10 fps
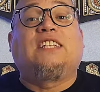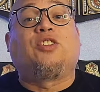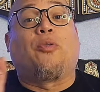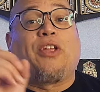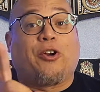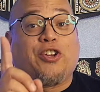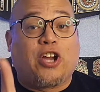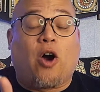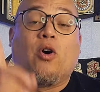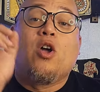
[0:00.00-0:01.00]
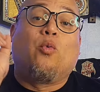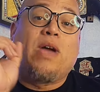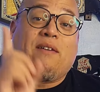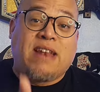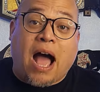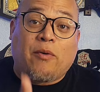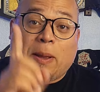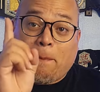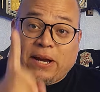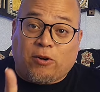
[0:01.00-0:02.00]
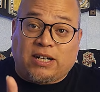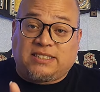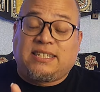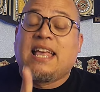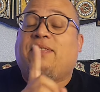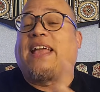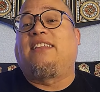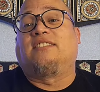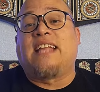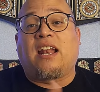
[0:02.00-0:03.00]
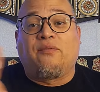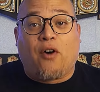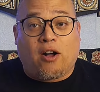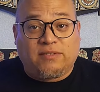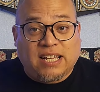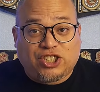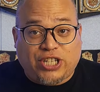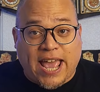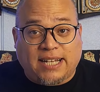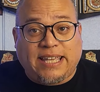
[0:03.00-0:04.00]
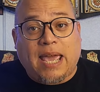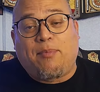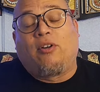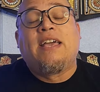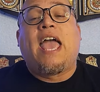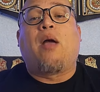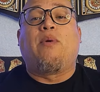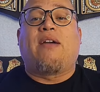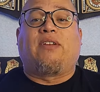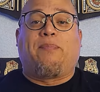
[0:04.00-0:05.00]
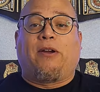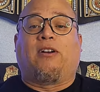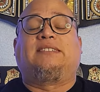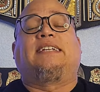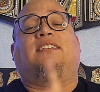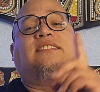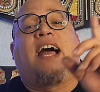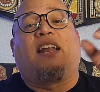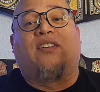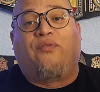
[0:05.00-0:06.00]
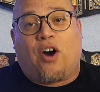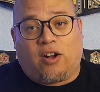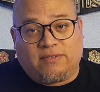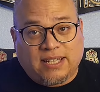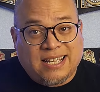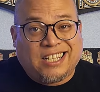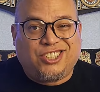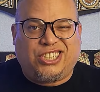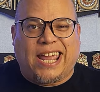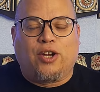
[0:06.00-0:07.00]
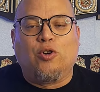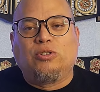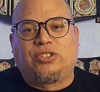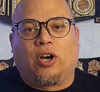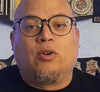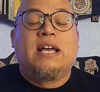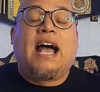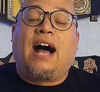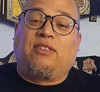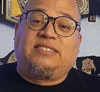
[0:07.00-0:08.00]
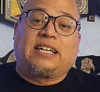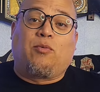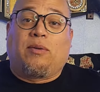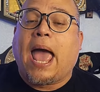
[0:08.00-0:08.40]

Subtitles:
So there you go. We have now an appearance that does not involve Chad Gable, and we have an appearance that does not involve Jey Uso on the second one.